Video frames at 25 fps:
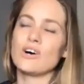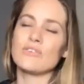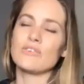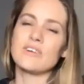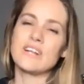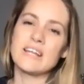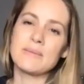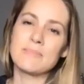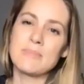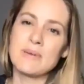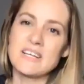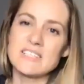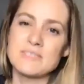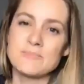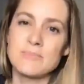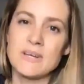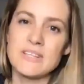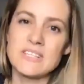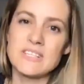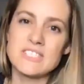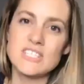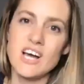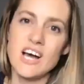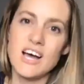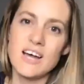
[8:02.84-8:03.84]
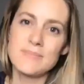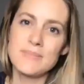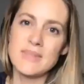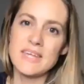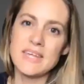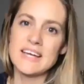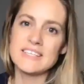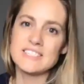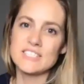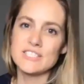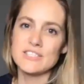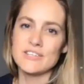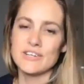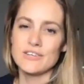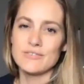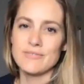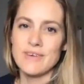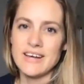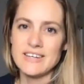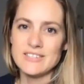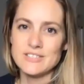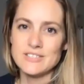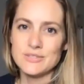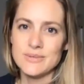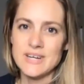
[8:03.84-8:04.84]
really, because by the time they actually got
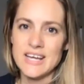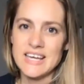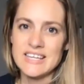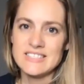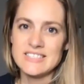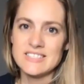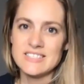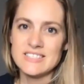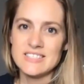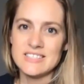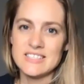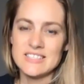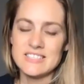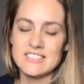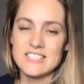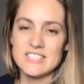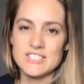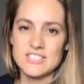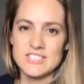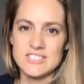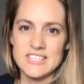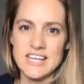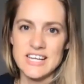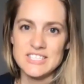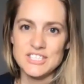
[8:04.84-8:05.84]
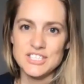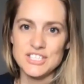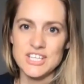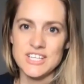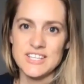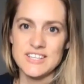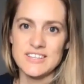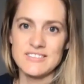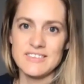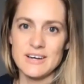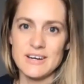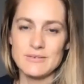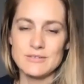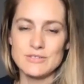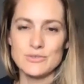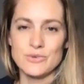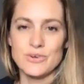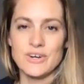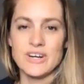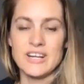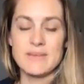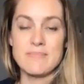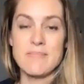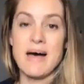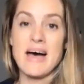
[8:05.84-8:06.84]
around to enacting this legislation, that was
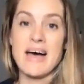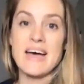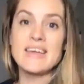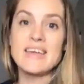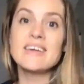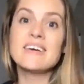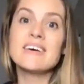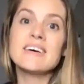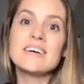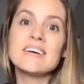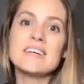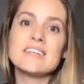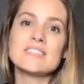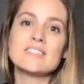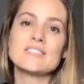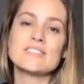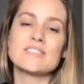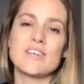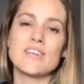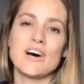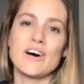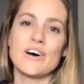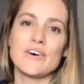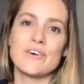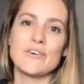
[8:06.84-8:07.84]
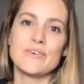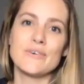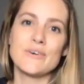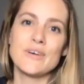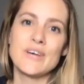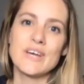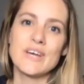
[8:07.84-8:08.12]
already May. So